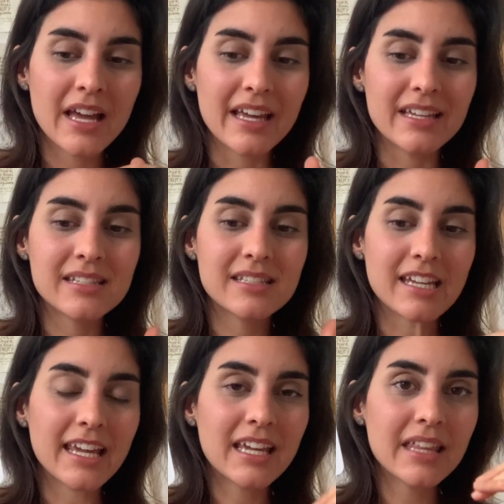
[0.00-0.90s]
is
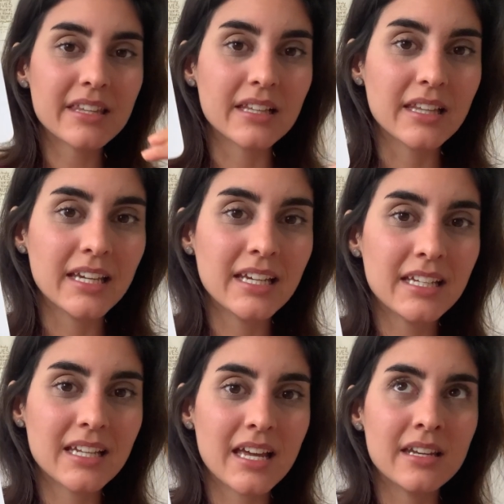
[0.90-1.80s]
taking the
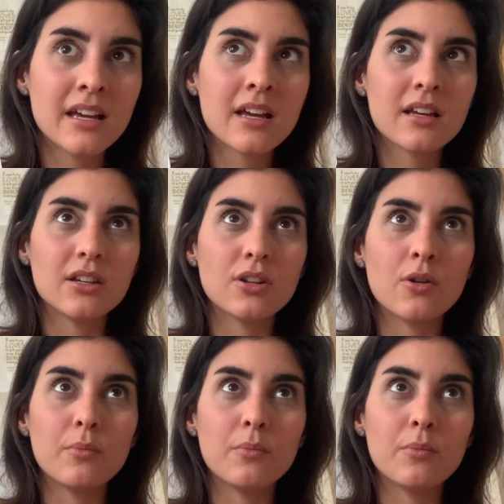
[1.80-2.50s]
lead, and you know,